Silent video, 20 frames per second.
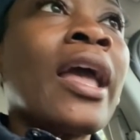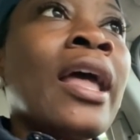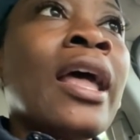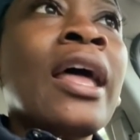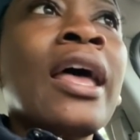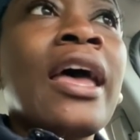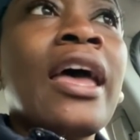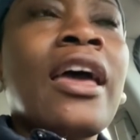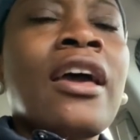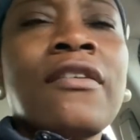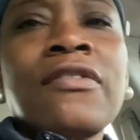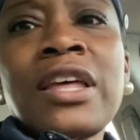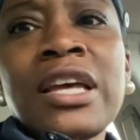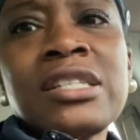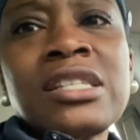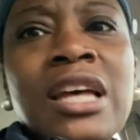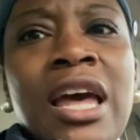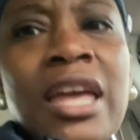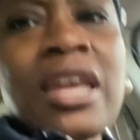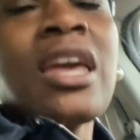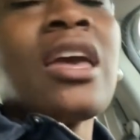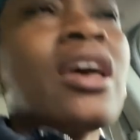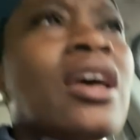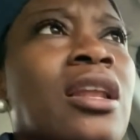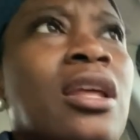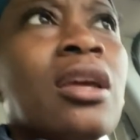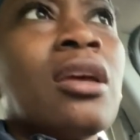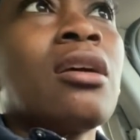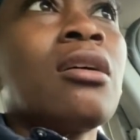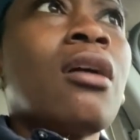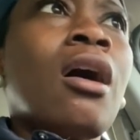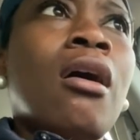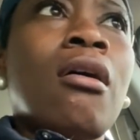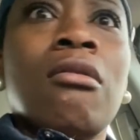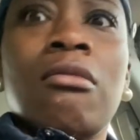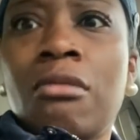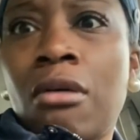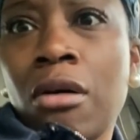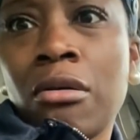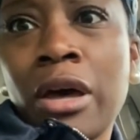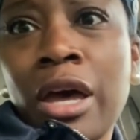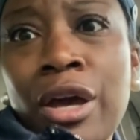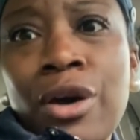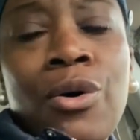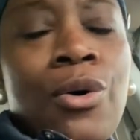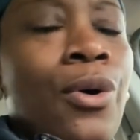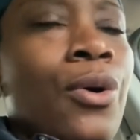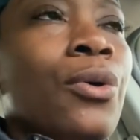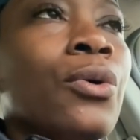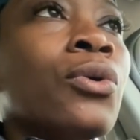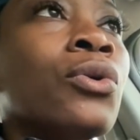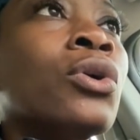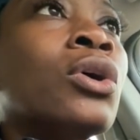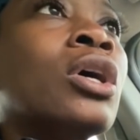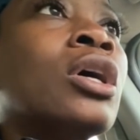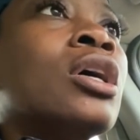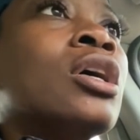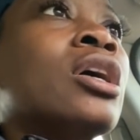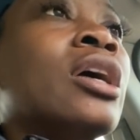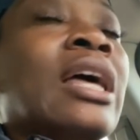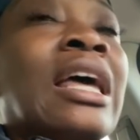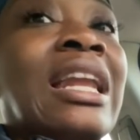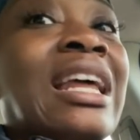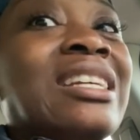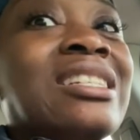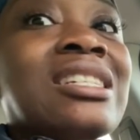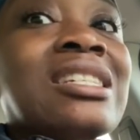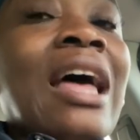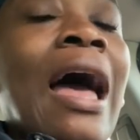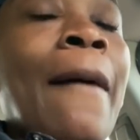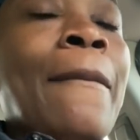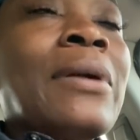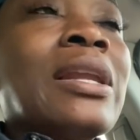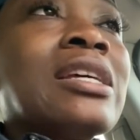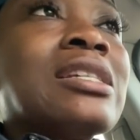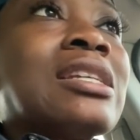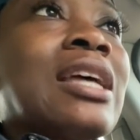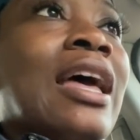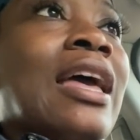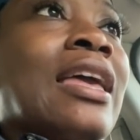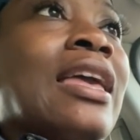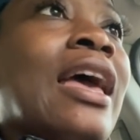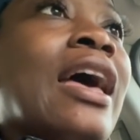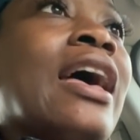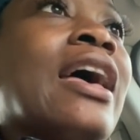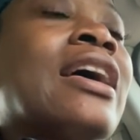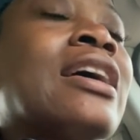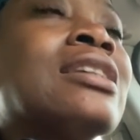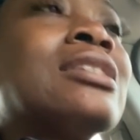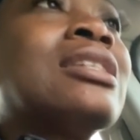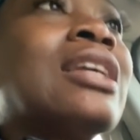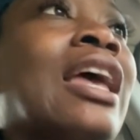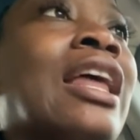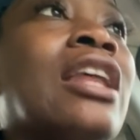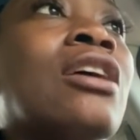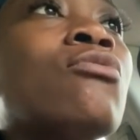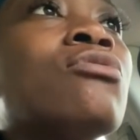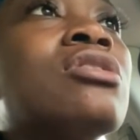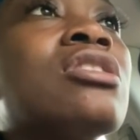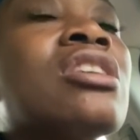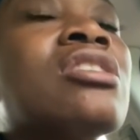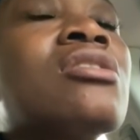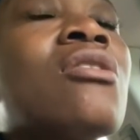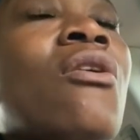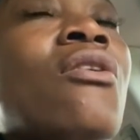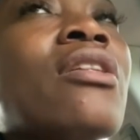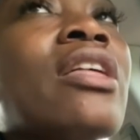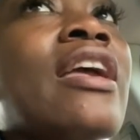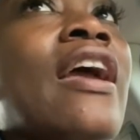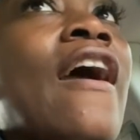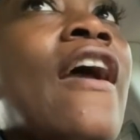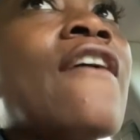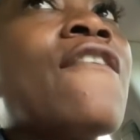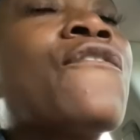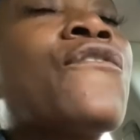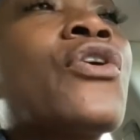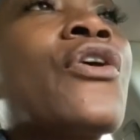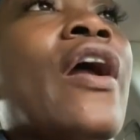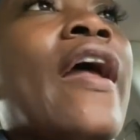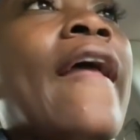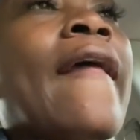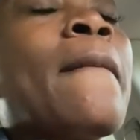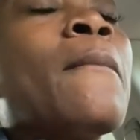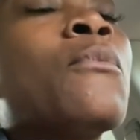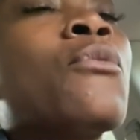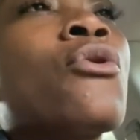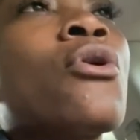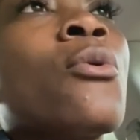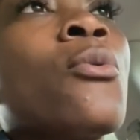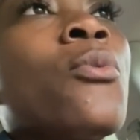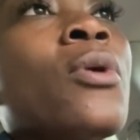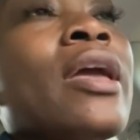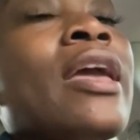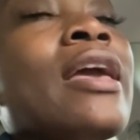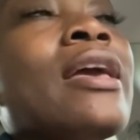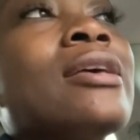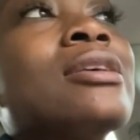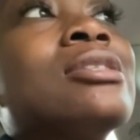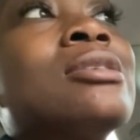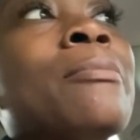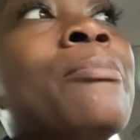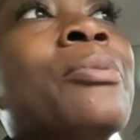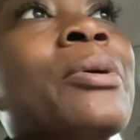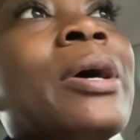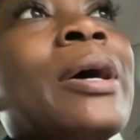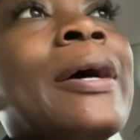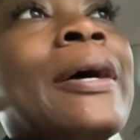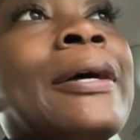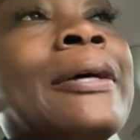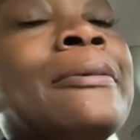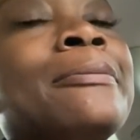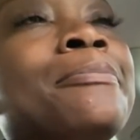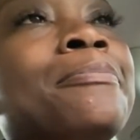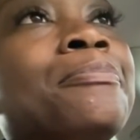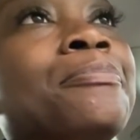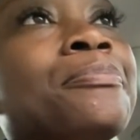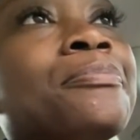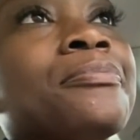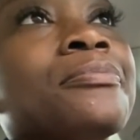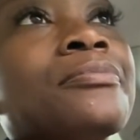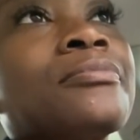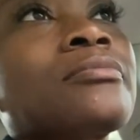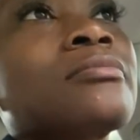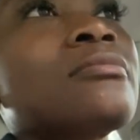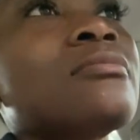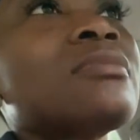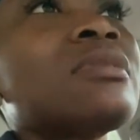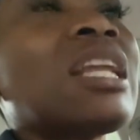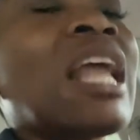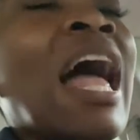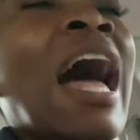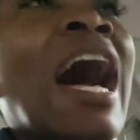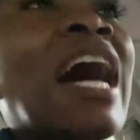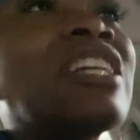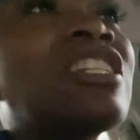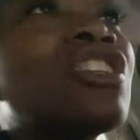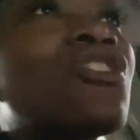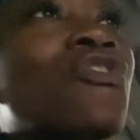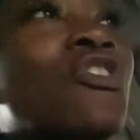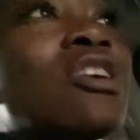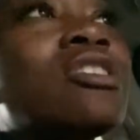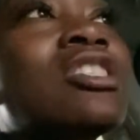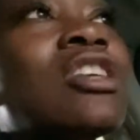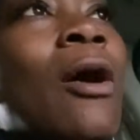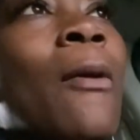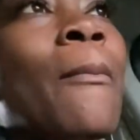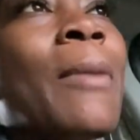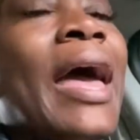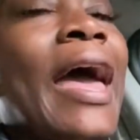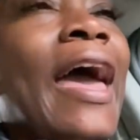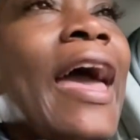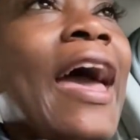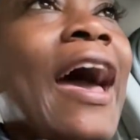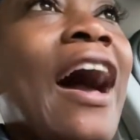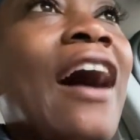And if they say yeah, then, oh, okay, cool. And they just happened to say yes. And it was, it's only eight for eight more weeks, but I just feel so bad.